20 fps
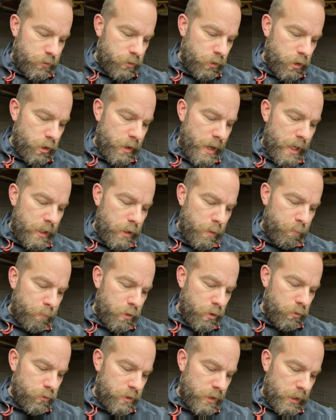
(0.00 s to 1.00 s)
So you end up
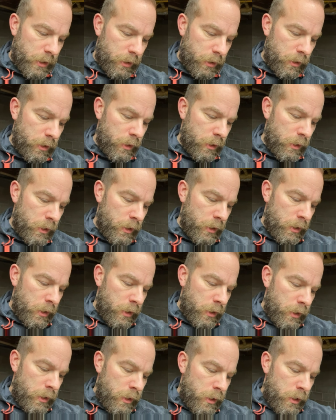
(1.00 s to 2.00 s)
using
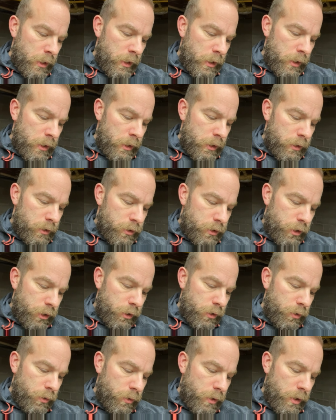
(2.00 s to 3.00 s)
2,